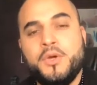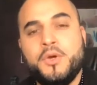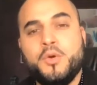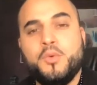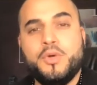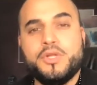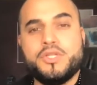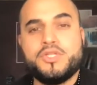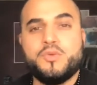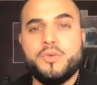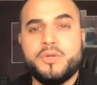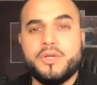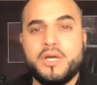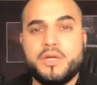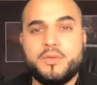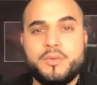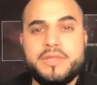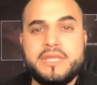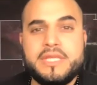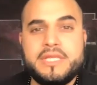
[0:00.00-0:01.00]
what's going on
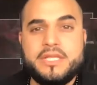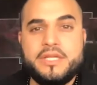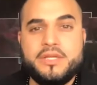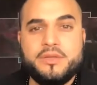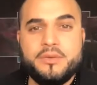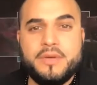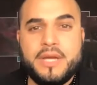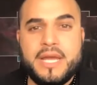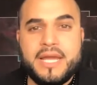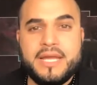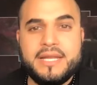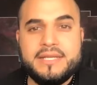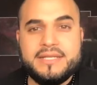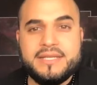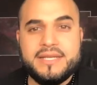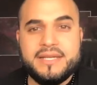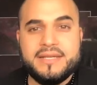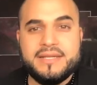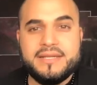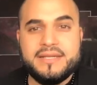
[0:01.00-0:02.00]
within you and
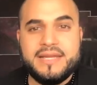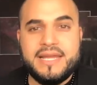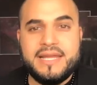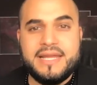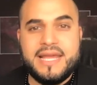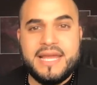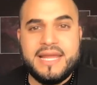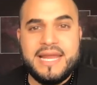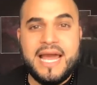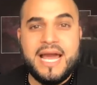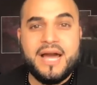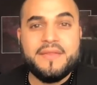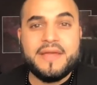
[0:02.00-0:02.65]
how